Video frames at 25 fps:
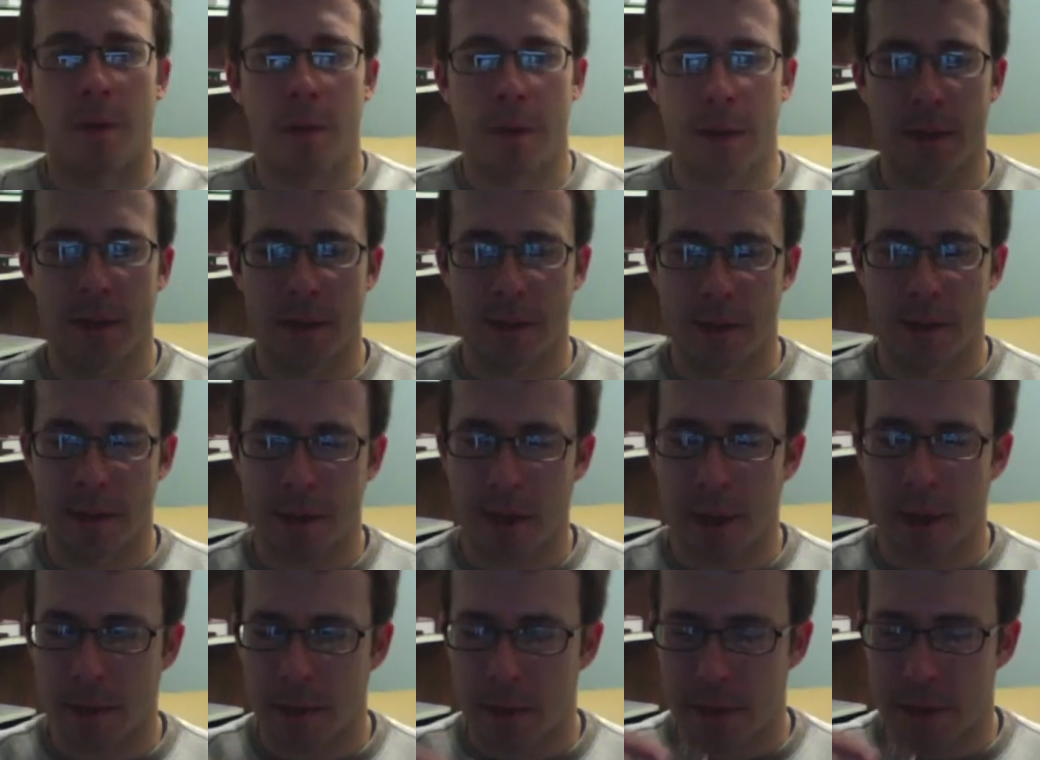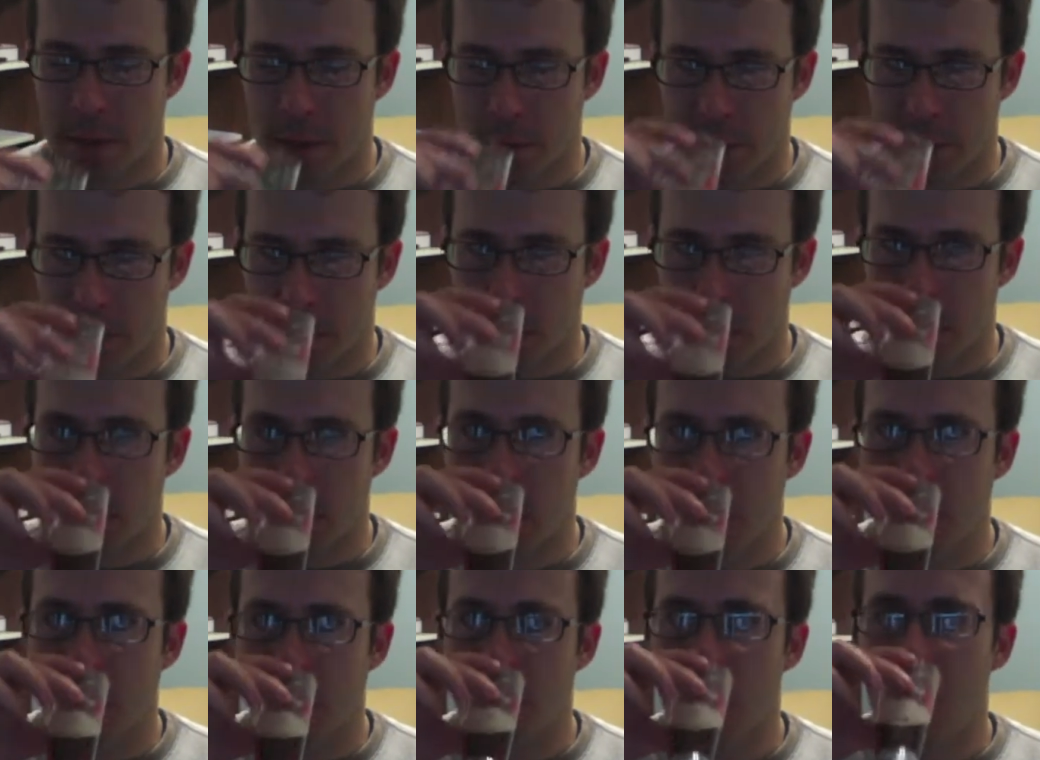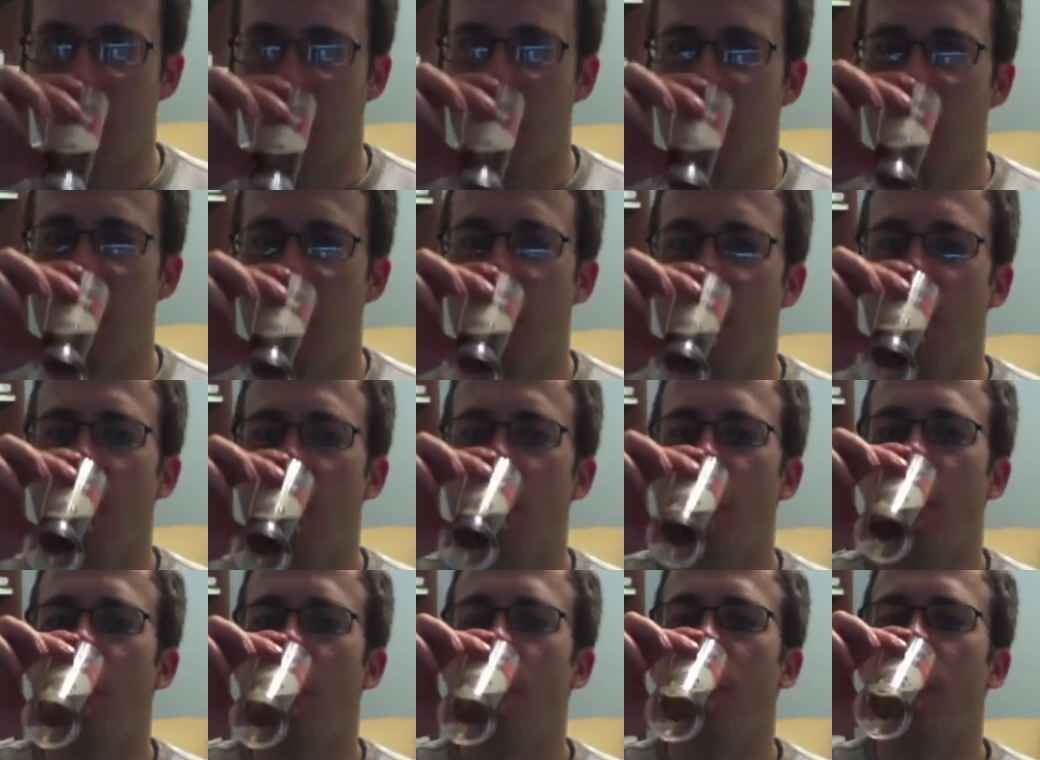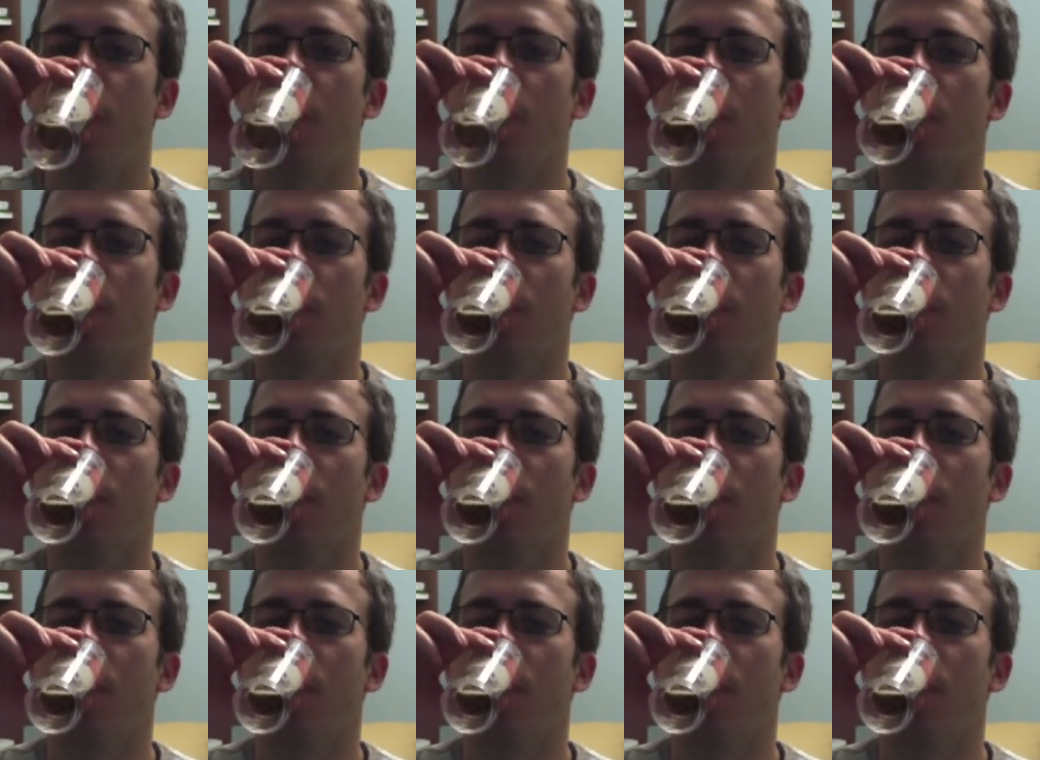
the one that I brewed is slightly darker.